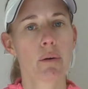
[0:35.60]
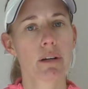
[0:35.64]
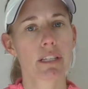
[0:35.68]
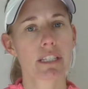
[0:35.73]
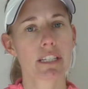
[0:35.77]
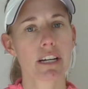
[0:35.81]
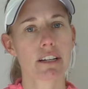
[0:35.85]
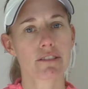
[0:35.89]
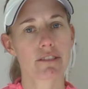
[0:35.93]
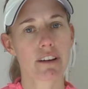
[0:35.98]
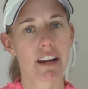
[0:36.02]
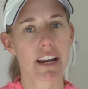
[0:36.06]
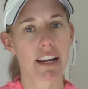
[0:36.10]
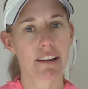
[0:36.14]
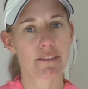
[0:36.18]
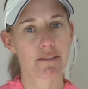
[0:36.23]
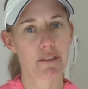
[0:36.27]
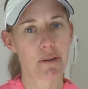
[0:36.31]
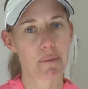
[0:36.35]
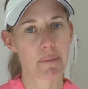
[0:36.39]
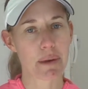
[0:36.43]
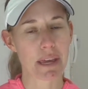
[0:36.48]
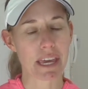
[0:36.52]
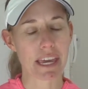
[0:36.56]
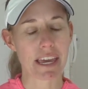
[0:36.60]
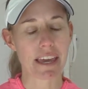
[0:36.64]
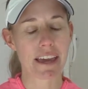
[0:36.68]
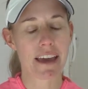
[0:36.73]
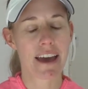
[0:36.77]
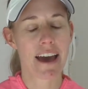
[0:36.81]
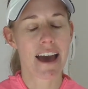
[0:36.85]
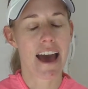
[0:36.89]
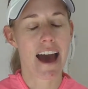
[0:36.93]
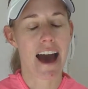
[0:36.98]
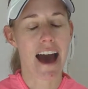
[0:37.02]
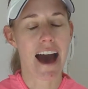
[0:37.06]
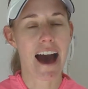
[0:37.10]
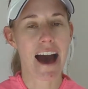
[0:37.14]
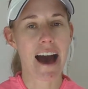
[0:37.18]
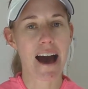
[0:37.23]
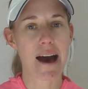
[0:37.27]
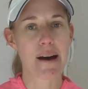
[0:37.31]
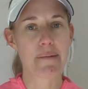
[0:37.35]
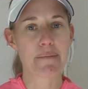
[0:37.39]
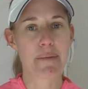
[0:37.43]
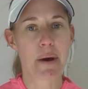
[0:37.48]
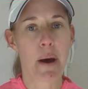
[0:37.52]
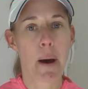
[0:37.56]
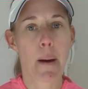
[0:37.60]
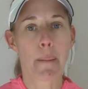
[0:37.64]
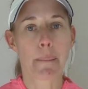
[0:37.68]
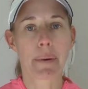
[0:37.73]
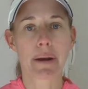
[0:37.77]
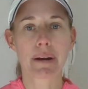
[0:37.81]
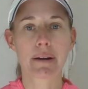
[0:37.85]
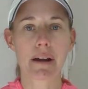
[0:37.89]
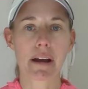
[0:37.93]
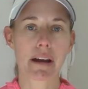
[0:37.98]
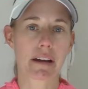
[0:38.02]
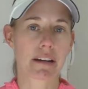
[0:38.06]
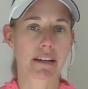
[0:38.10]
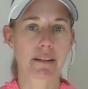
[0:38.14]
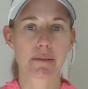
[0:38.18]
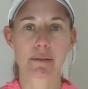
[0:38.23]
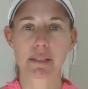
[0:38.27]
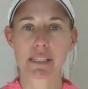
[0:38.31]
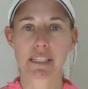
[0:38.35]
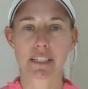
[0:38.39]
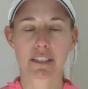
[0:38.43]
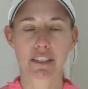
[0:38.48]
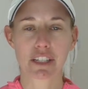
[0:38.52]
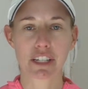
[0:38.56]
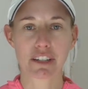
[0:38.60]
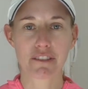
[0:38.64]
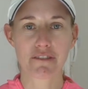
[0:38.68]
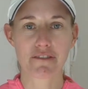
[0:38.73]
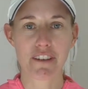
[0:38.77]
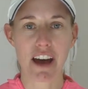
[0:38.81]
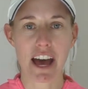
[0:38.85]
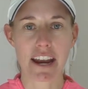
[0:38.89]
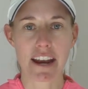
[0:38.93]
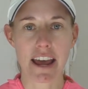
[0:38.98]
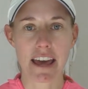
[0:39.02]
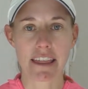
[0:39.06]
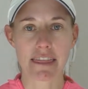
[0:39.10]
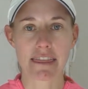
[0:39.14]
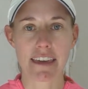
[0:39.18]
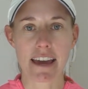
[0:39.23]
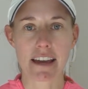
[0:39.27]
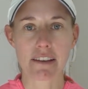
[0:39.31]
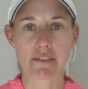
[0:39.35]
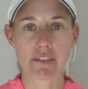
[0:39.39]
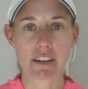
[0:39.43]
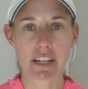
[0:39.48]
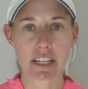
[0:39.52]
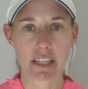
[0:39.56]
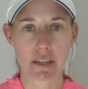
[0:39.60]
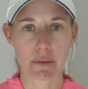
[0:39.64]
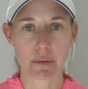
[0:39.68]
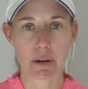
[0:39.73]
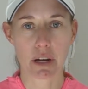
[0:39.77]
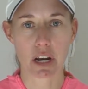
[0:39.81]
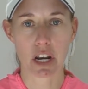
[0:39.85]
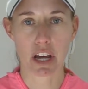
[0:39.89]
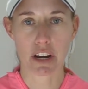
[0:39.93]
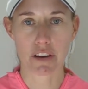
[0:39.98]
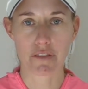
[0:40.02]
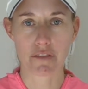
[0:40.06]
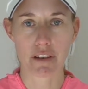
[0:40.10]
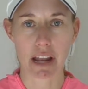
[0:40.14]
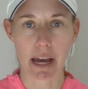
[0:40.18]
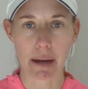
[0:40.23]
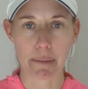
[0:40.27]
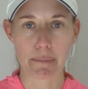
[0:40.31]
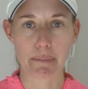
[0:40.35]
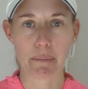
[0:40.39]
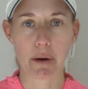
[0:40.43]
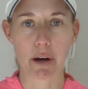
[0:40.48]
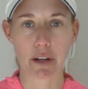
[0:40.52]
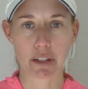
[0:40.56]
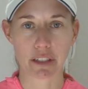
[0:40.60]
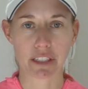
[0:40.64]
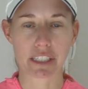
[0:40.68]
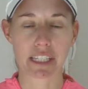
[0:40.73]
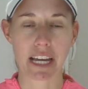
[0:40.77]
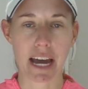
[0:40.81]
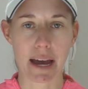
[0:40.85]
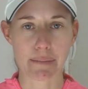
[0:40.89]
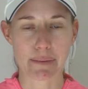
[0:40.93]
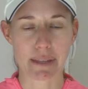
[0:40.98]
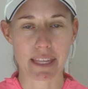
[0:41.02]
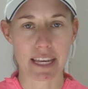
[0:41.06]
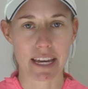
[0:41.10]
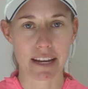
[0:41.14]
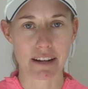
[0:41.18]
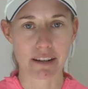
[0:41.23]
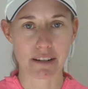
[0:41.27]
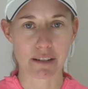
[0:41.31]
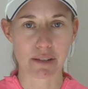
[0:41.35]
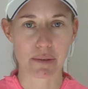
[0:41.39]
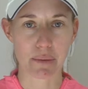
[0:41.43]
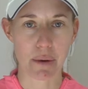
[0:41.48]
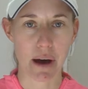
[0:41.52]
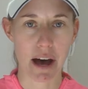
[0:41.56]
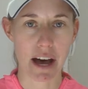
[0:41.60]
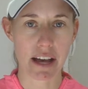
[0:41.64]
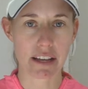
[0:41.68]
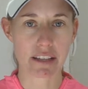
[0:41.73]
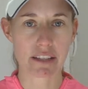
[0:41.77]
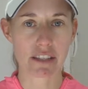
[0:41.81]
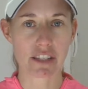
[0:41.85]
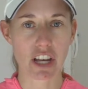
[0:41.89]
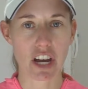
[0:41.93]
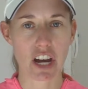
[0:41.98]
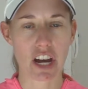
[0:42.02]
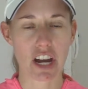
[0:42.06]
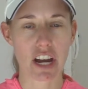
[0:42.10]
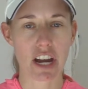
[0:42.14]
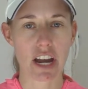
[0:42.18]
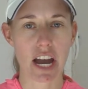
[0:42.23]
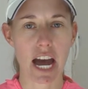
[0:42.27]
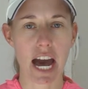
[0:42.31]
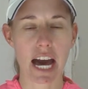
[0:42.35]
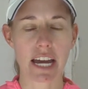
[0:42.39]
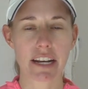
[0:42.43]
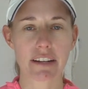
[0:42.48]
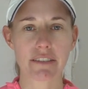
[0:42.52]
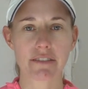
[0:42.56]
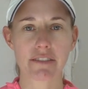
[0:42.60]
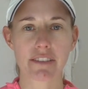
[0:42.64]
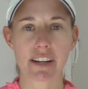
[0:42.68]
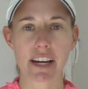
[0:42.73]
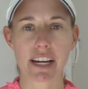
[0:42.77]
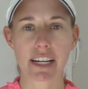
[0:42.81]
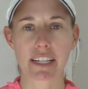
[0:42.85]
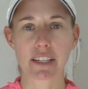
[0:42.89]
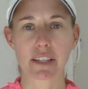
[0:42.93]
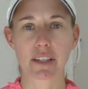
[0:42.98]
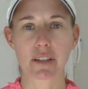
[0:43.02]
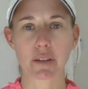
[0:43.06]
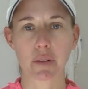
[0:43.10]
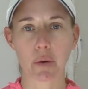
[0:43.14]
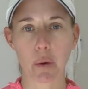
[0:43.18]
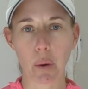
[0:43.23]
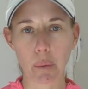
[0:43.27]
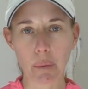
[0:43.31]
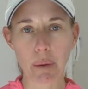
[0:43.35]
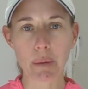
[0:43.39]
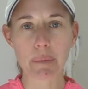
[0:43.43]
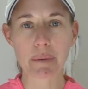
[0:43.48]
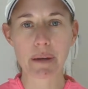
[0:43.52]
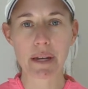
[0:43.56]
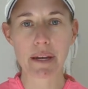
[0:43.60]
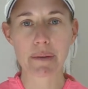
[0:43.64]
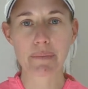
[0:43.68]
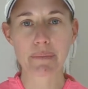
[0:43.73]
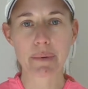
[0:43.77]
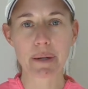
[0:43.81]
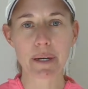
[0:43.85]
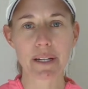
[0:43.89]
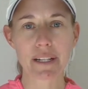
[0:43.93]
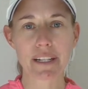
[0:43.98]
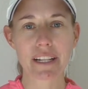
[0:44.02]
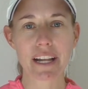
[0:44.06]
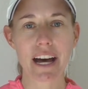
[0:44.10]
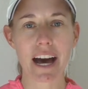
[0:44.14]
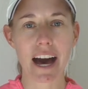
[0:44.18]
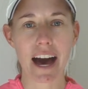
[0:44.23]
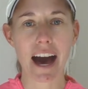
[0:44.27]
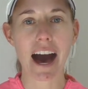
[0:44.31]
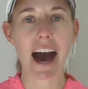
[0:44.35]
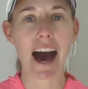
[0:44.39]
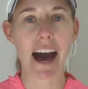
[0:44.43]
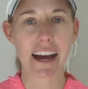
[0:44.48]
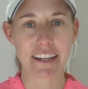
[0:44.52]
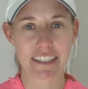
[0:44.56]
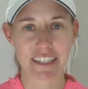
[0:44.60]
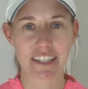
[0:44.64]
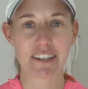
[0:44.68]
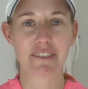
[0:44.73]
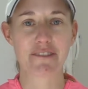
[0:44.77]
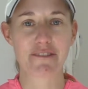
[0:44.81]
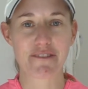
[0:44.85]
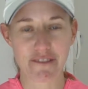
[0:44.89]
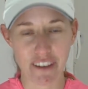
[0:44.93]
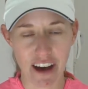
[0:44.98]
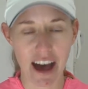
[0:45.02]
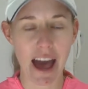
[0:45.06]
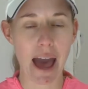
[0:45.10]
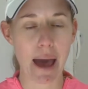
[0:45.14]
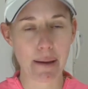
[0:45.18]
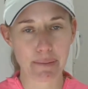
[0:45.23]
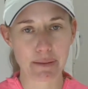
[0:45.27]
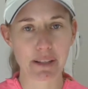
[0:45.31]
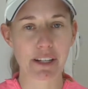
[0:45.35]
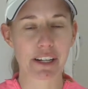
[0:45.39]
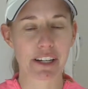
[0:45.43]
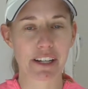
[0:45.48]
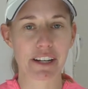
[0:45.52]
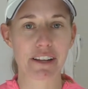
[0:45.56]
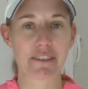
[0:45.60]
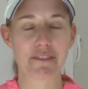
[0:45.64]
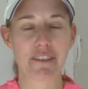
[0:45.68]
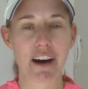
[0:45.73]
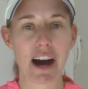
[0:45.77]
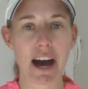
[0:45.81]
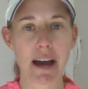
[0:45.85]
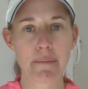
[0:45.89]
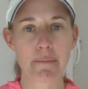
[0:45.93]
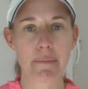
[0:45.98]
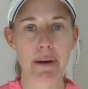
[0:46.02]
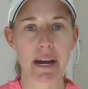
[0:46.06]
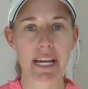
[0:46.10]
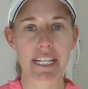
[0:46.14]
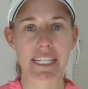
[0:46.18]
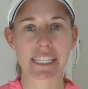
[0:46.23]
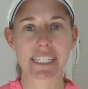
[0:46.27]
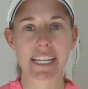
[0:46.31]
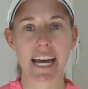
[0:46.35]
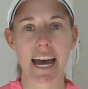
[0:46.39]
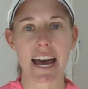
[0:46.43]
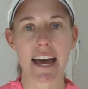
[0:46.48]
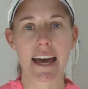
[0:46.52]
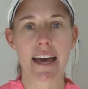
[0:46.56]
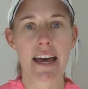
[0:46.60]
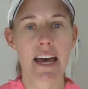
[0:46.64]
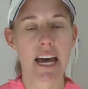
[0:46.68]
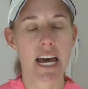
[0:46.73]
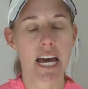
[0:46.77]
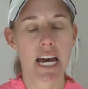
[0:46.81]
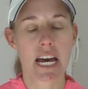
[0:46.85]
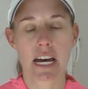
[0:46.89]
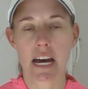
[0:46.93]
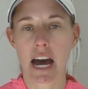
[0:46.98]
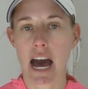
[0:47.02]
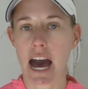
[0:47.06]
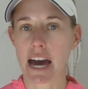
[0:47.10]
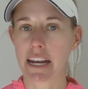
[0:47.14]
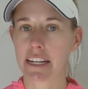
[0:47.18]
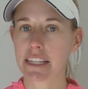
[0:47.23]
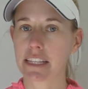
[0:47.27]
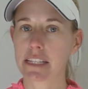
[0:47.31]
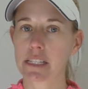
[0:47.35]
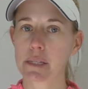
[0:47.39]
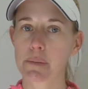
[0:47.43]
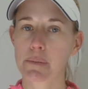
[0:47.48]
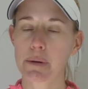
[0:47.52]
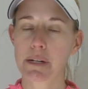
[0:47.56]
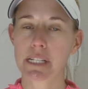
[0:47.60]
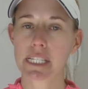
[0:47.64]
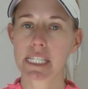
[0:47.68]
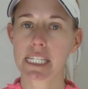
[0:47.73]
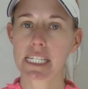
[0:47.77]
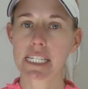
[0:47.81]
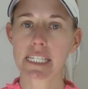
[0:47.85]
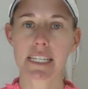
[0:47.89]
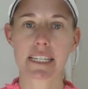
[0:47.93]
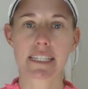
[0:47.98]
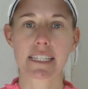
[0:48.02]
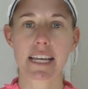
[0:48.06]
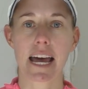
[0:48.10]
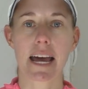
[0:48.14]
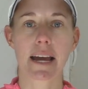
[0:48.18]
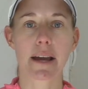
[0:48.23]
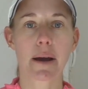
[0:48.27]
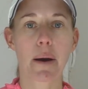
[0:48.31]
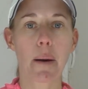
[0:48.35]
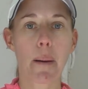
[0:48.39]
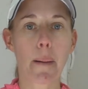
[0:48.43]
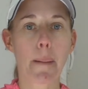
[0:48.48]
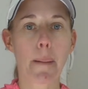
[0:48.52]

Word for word: was not really for me. Um, but it, it, was still good fun, and thankfully there were a lot of like model types there as well. So out of like normal people, I, I did absolutely fine, but uh, out of the sprinters, it's like